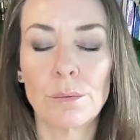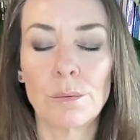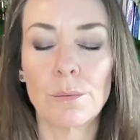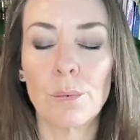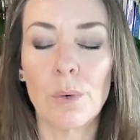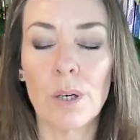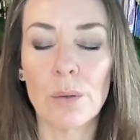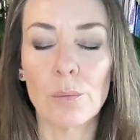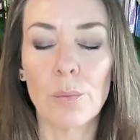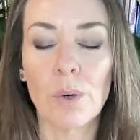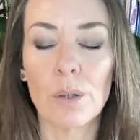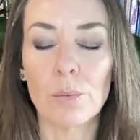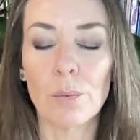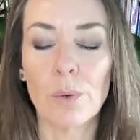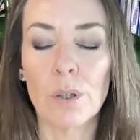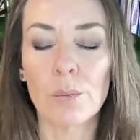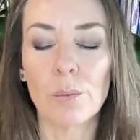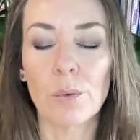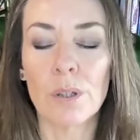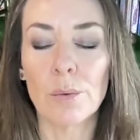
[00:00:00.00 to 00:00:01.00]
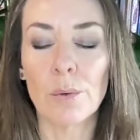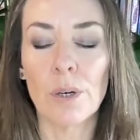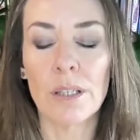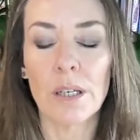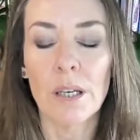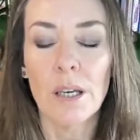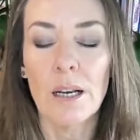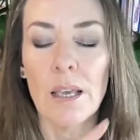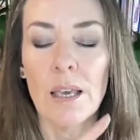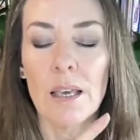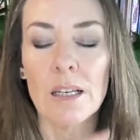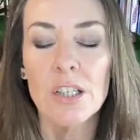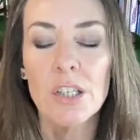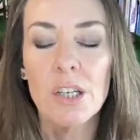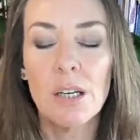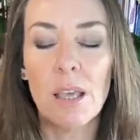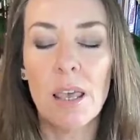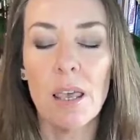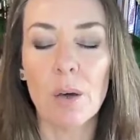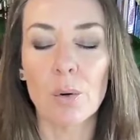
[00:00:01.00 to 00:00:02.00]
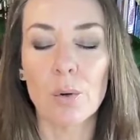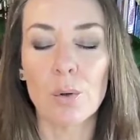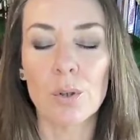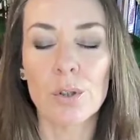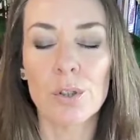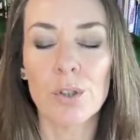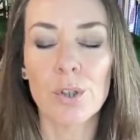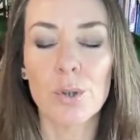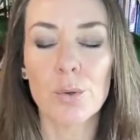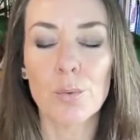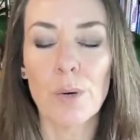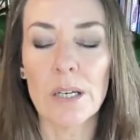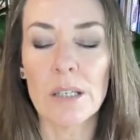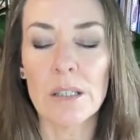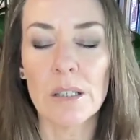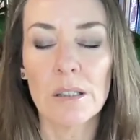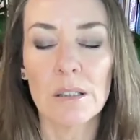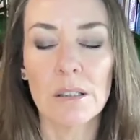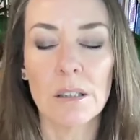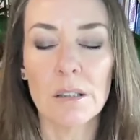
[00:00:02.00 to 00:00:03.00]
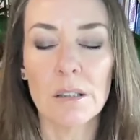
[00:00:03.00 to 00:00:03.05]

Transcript: What, atikare krashete ikrashwat.